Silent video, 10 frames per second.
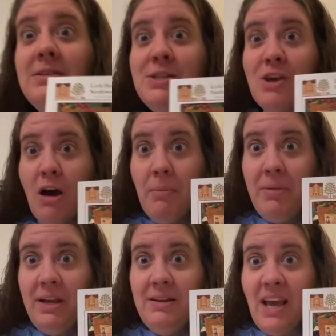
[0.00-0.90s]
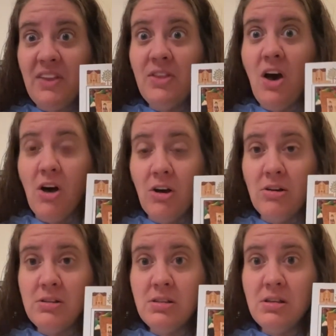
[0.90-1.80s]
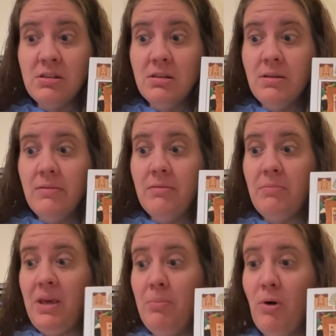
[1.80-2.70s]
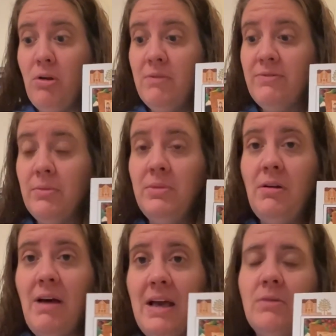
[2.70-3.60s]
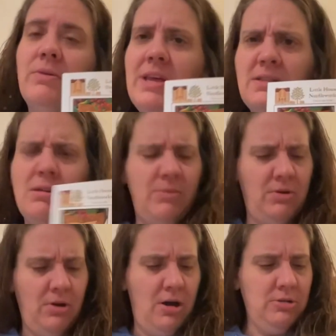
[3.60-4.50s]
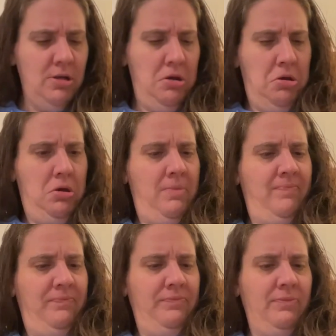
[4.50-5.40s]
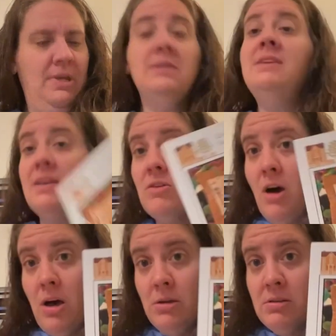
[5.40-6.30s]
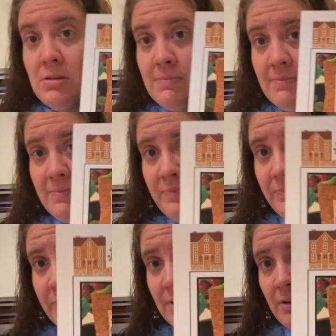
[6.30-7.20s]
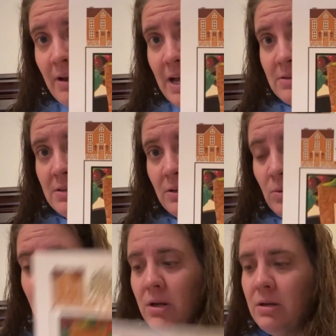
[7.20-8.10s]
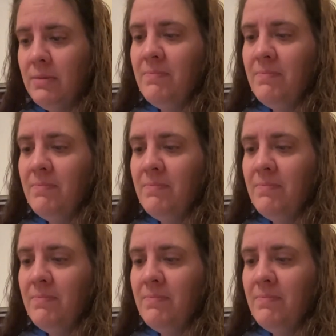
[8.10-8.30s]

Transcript: zombie Deck the Halls people from Little House. Well, that's not what they're called. Deck the Halls. Little House Needlework.